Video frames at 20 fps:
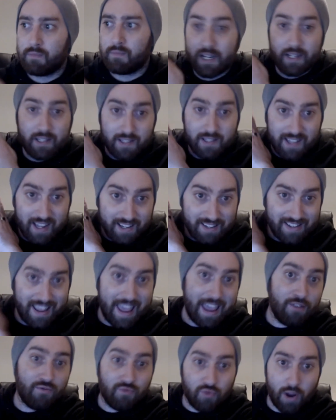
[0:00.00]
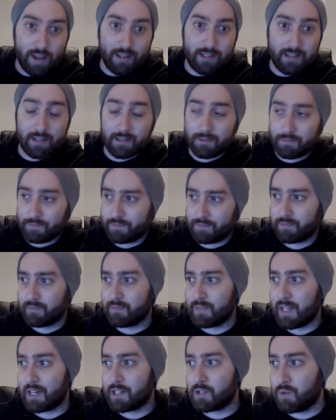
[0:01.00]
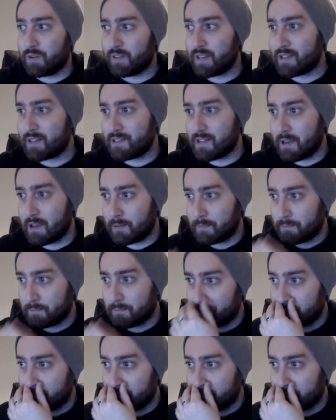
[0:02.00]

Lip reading: That is in writing. That is what they're saying.